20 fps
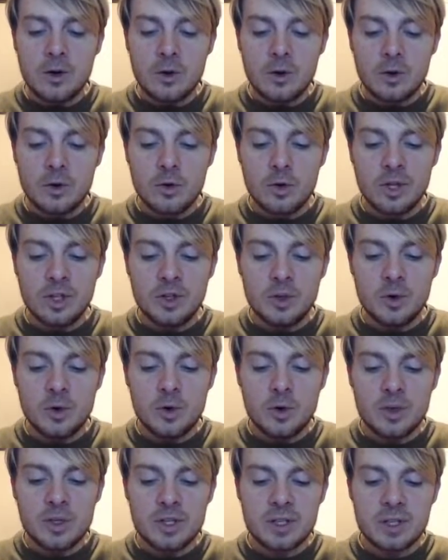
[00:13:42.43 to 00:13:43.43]

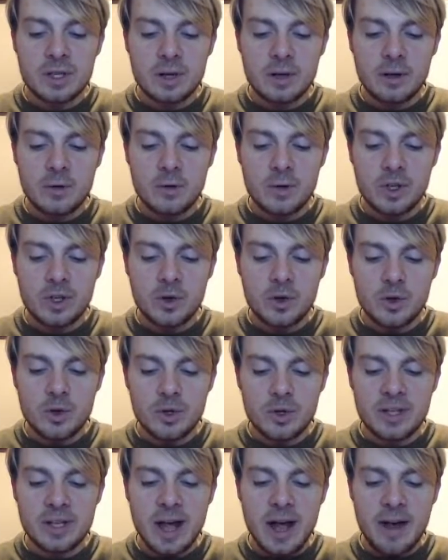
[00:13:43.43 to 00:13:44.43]
Reduced
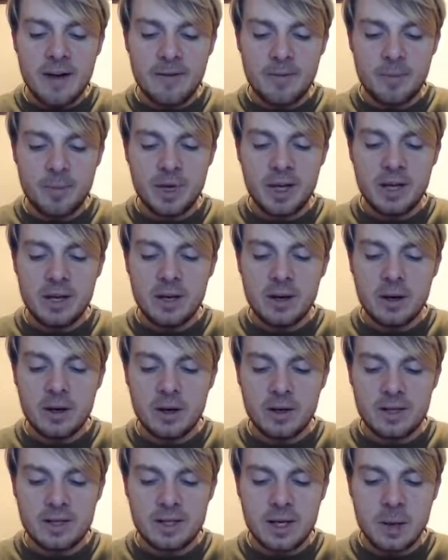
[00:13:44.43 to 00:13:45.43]
FP
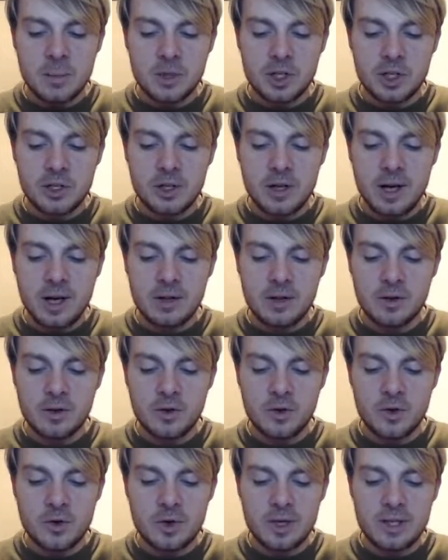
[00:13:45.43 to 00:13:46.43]
consumption and
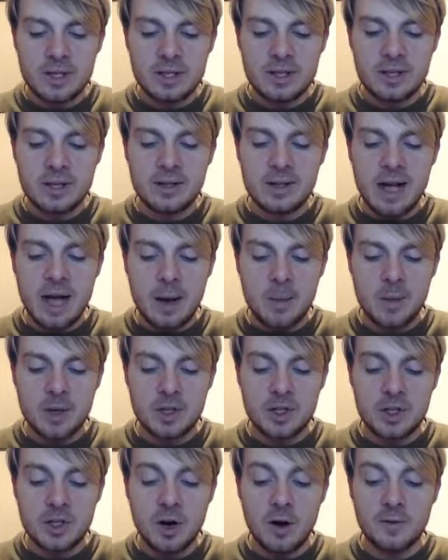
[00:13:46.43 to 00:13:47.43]
increased the
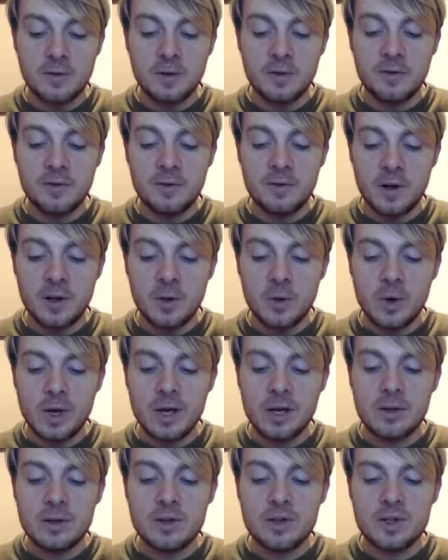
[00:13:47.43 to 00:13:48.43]
damage of the
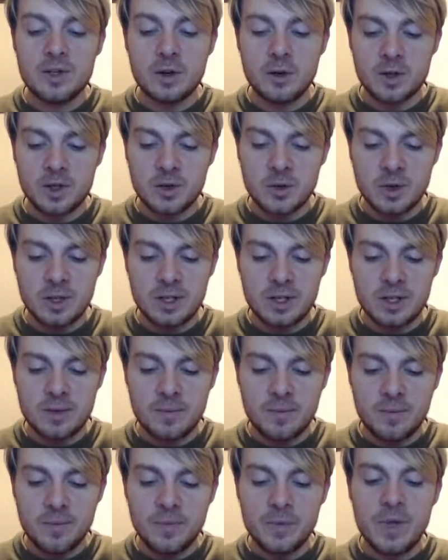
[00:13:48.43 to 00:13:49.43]
following sorceries:
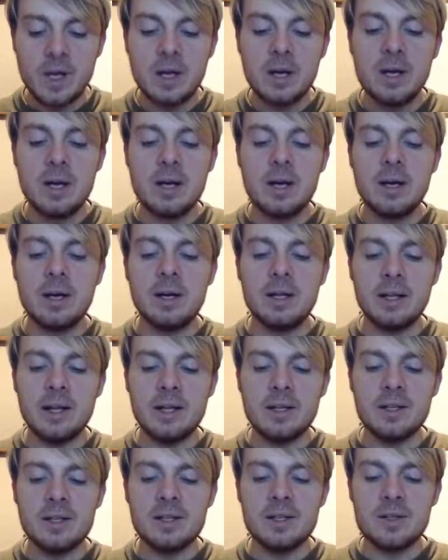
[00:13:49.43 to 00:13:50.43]

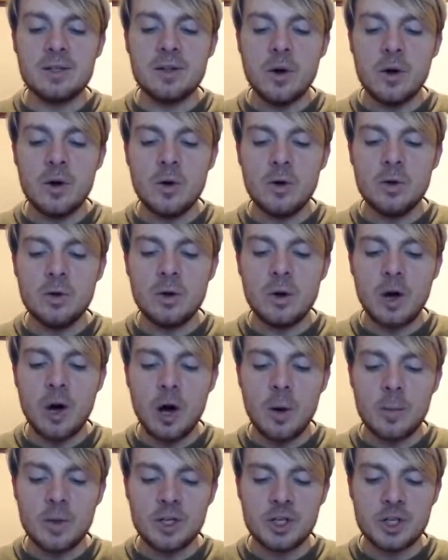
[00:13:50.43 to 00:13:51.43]
Glintstone,
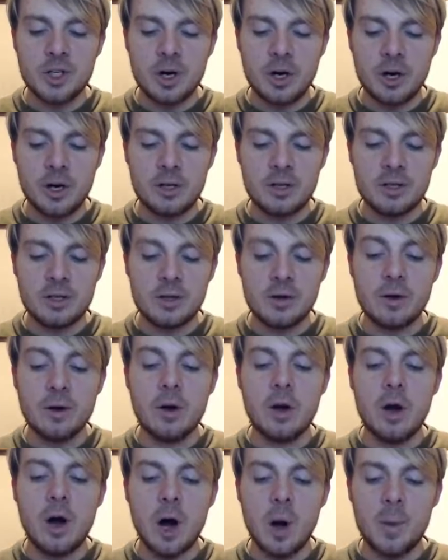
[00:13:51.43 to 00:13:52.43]
Comet Chart,
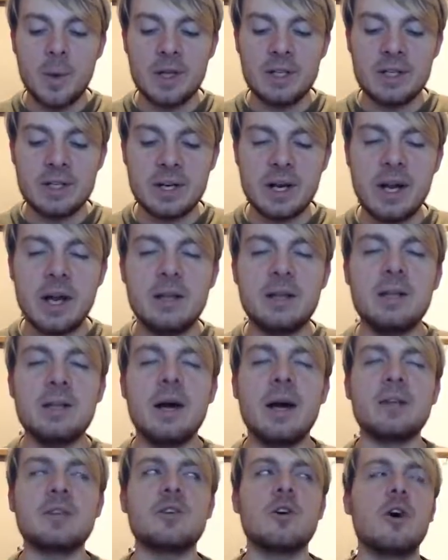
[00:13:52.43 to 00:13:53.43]
Comet, and
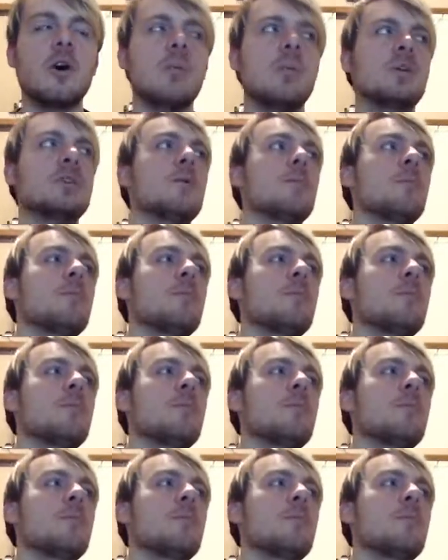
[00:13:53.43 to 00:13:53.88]
Night Comet.